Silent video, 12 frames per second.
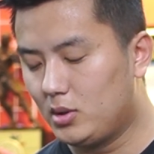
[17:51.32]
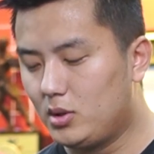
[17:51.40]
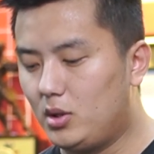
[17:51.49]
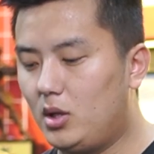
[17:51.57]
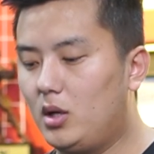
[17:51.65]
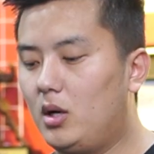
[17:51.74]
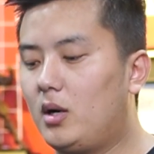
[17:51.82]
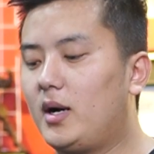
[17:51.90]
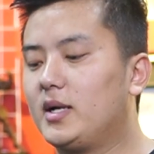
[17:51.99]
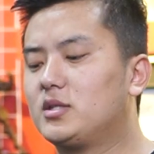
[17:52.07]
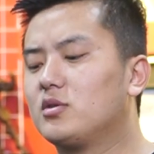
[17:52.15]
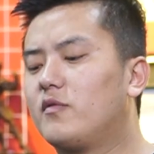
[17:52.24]

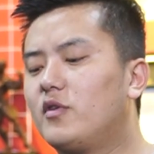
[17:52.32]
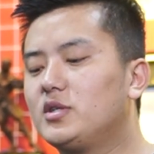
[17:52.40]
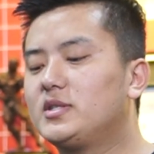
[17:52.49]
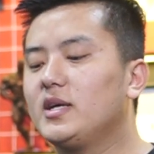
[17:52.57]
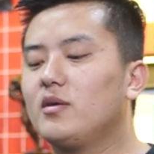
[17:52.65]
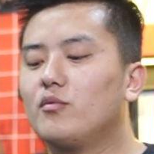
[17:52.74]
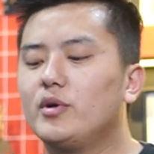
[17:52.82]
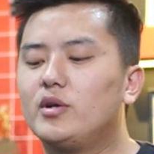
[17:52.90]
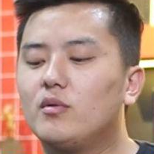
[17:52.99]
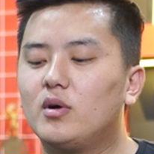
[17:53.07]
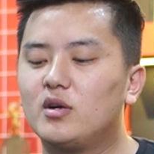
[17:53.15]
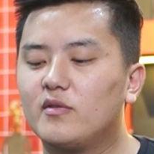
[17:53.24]
Alright, so first thing, we
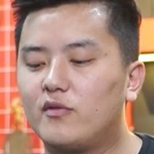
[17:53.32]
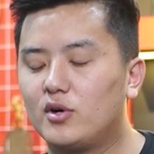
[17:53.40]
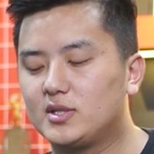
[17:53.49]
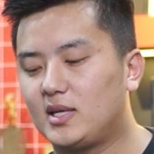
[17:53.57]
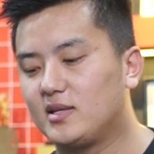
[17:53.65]
don't want to force